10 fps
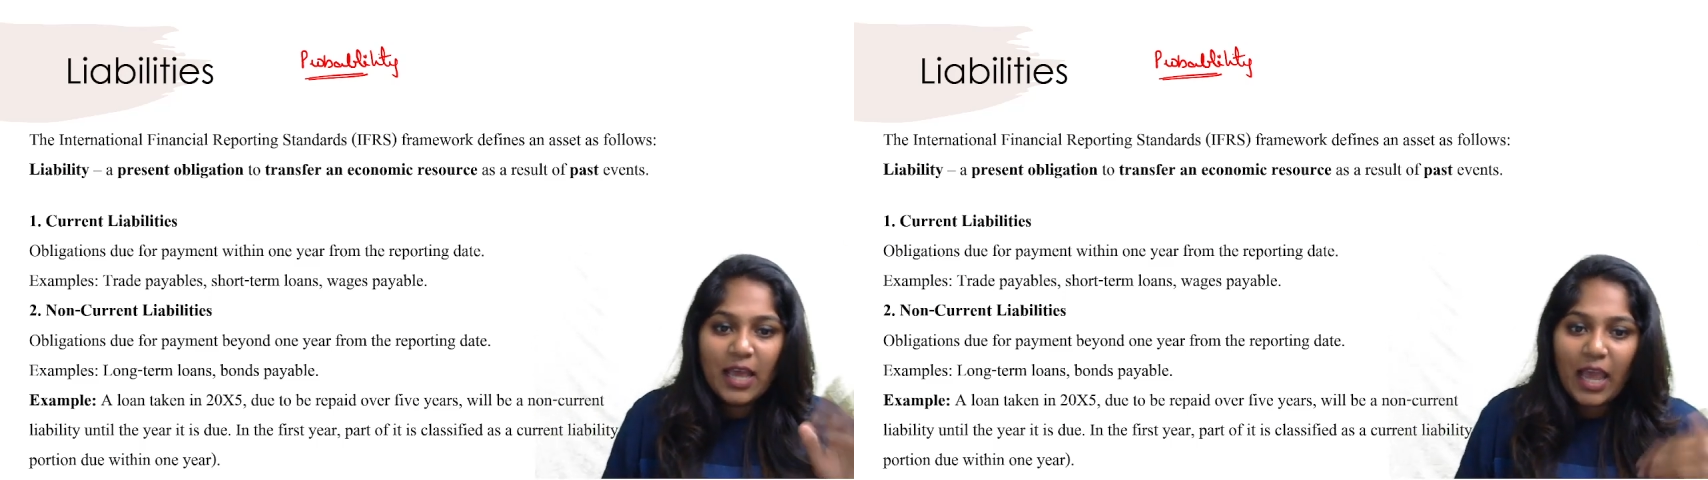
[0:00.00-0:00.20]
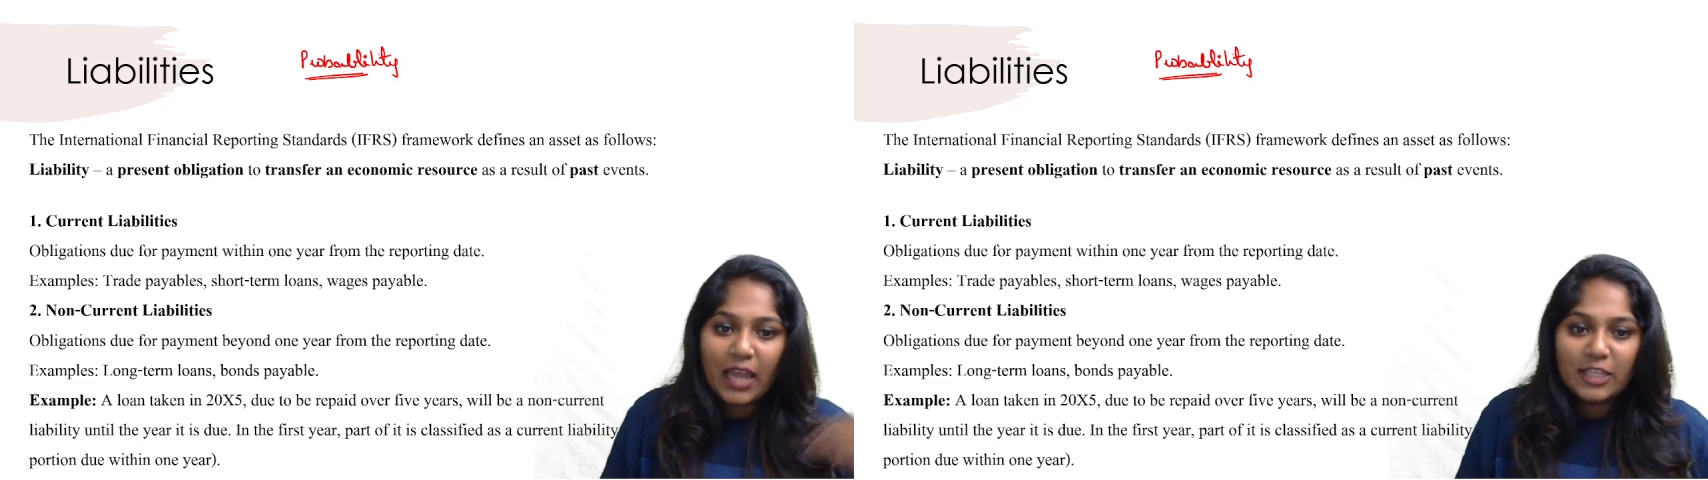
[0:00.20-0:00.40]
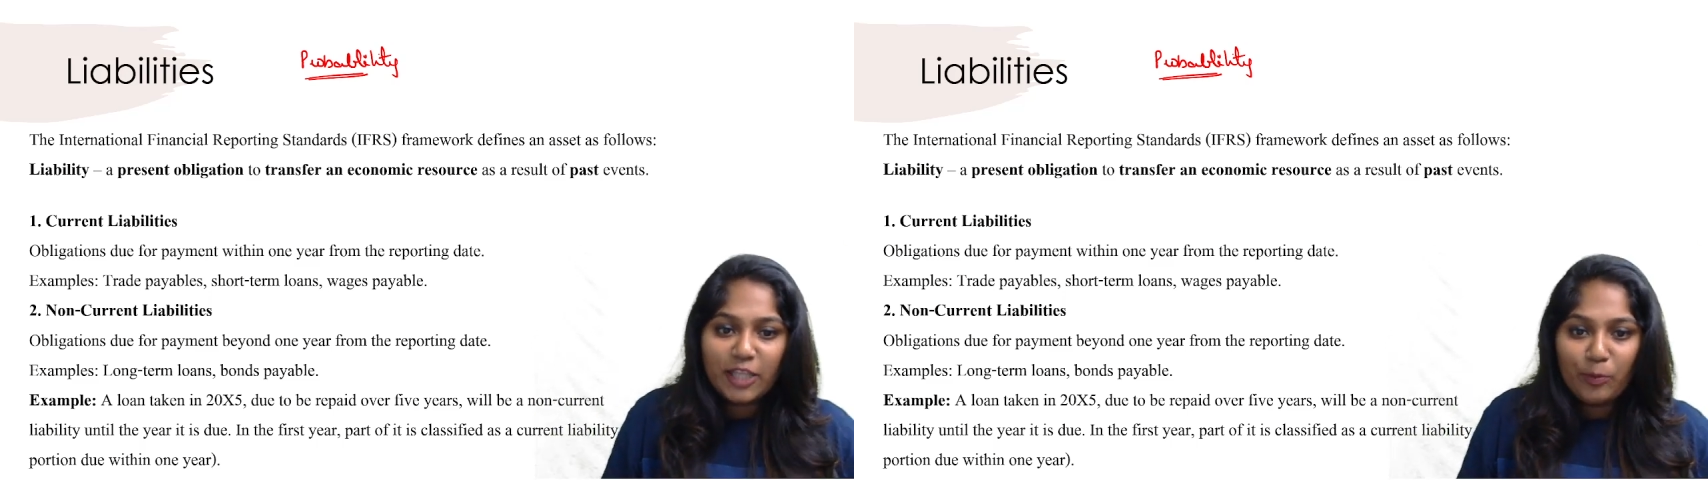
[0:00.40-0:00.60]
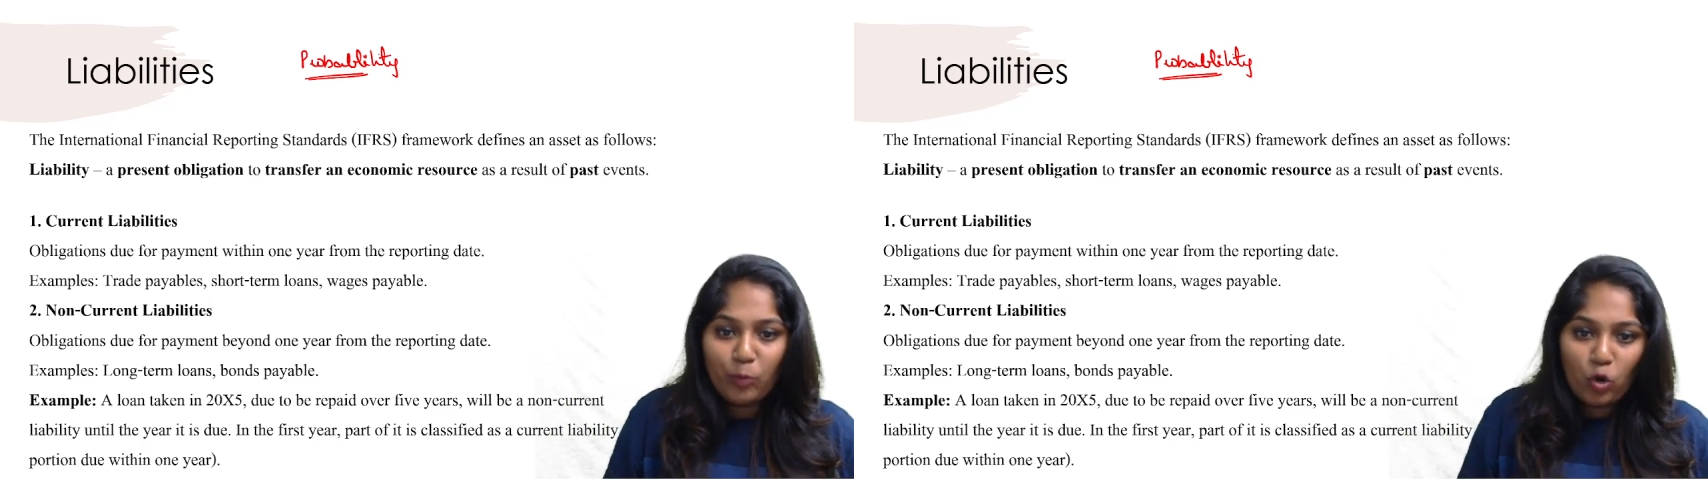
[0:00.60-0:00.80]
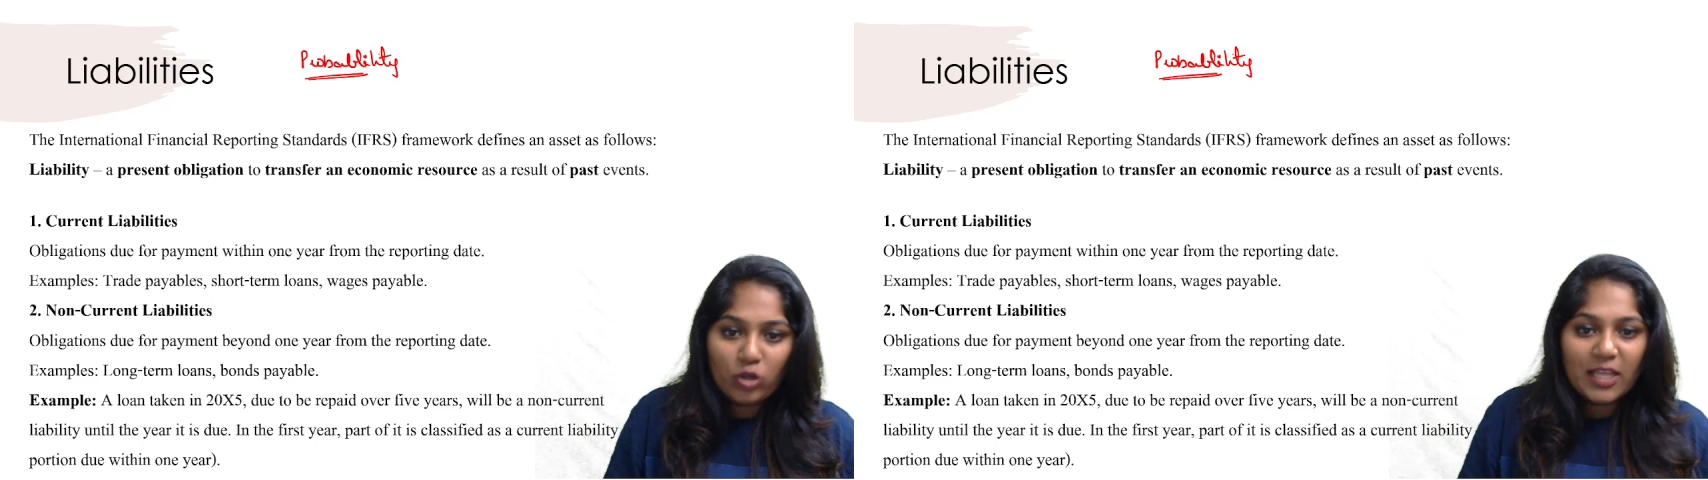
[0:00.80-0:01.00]
Anything
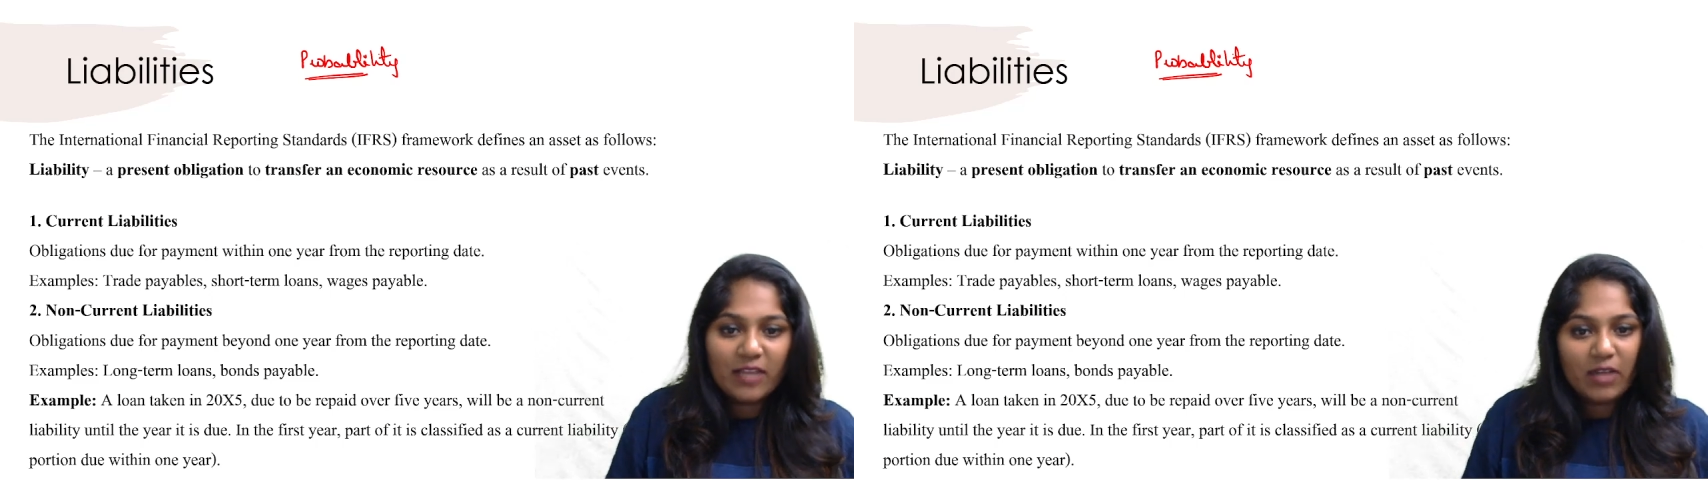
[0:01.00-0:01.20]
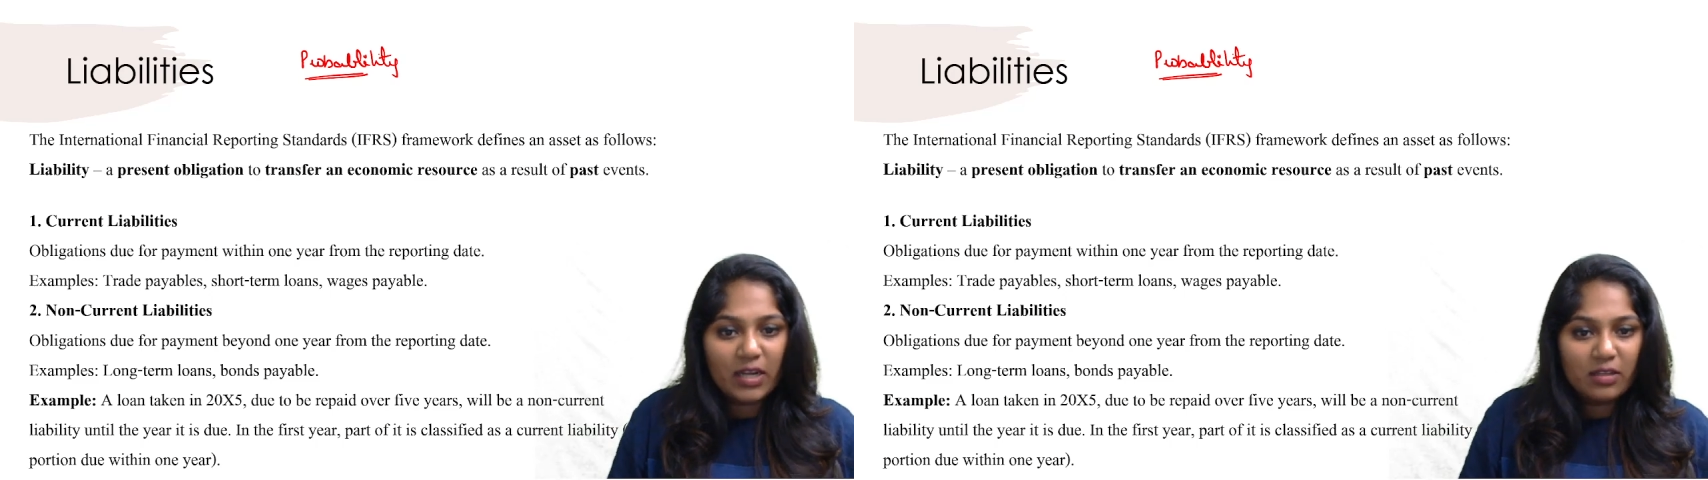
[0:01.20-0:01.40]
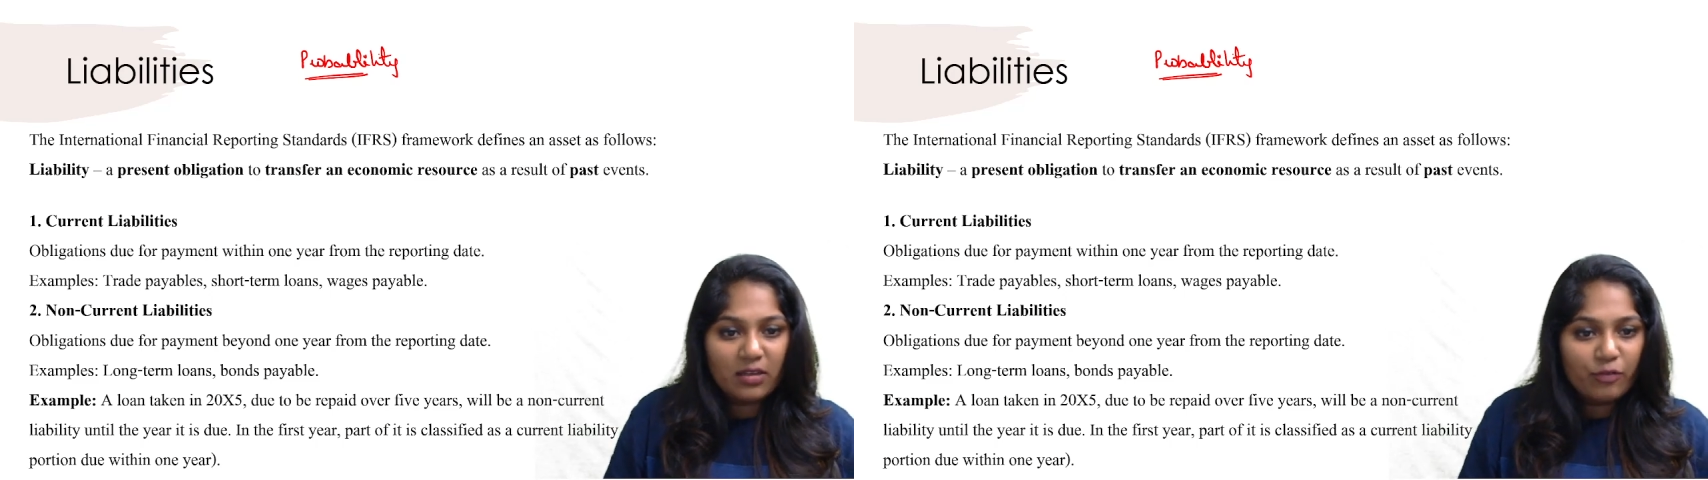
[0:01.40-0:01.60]
more than 1 year